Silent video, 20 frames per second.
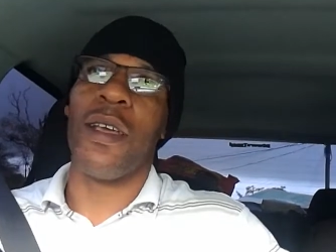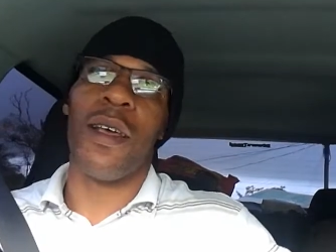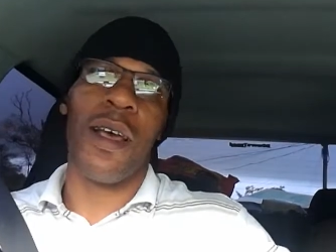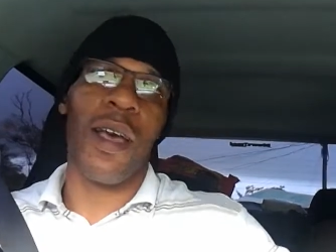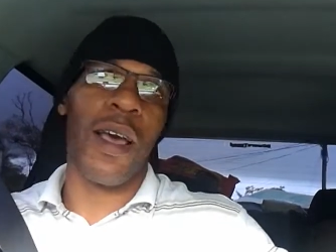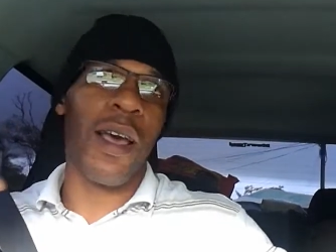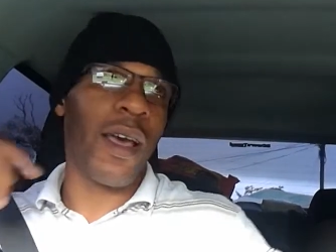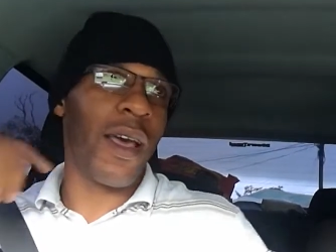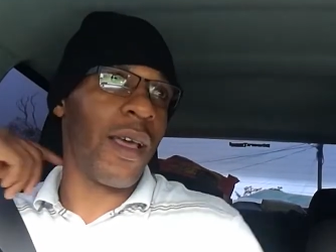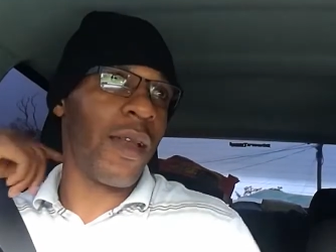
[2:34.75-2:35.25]

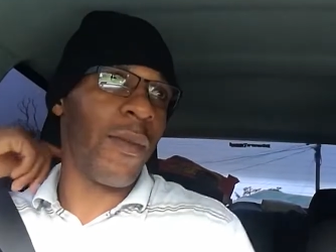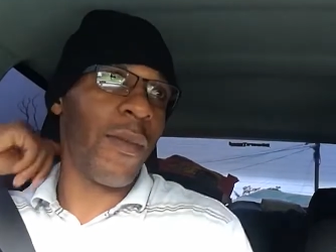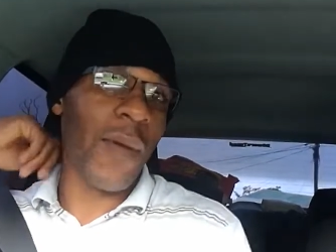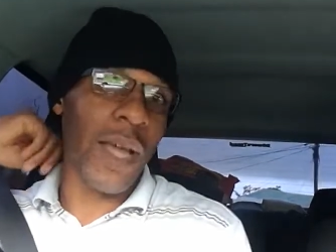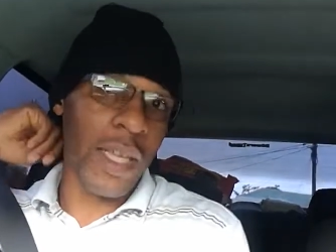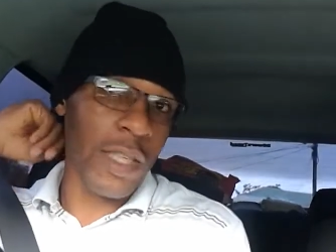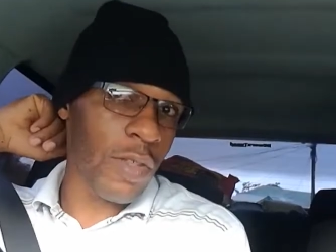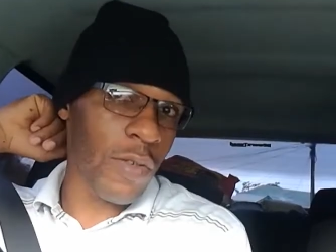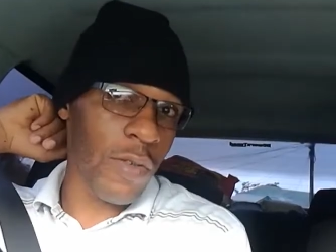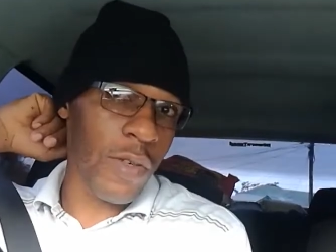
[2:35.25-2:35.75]
and
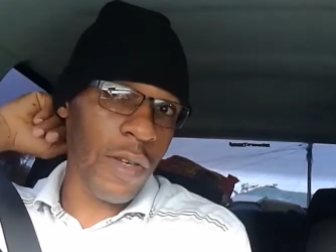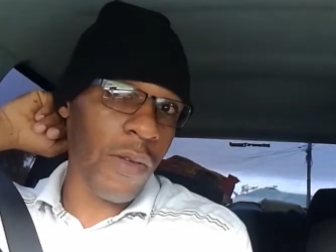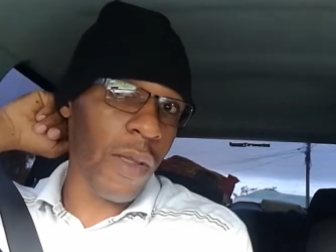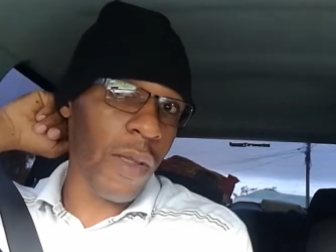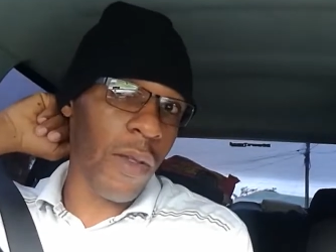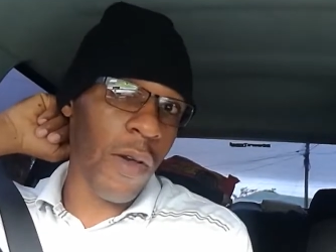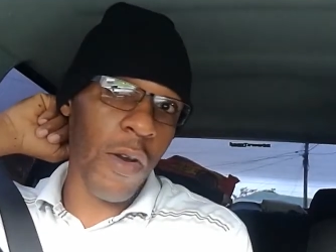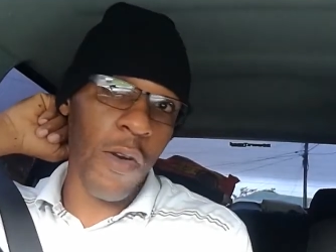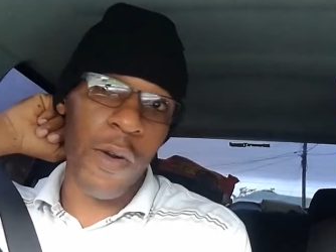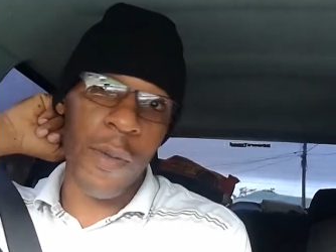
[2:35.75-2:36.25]
my tuning was
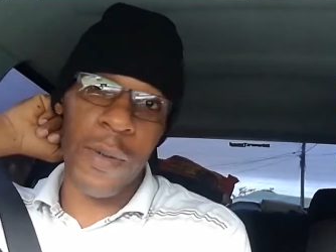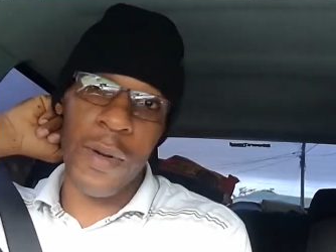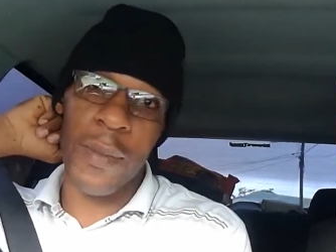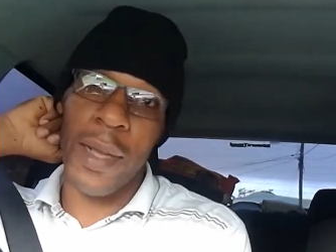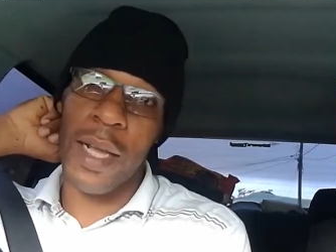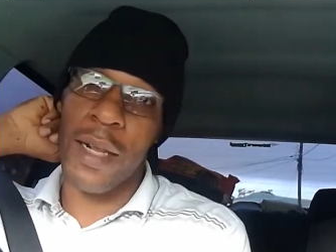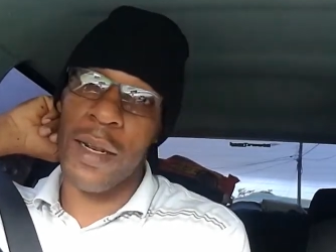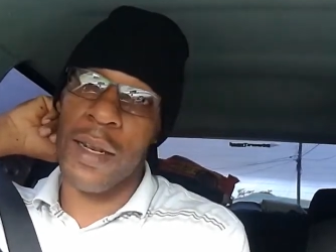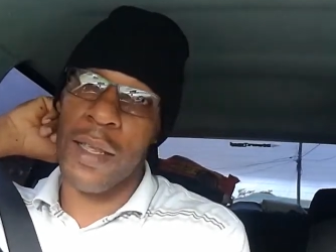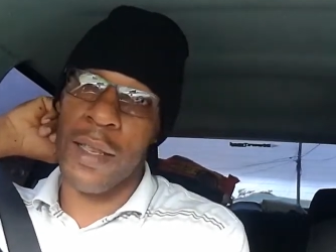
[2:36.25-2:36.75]
horrible
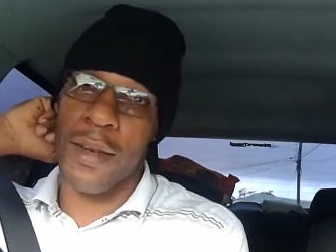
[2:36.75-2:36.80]
back then.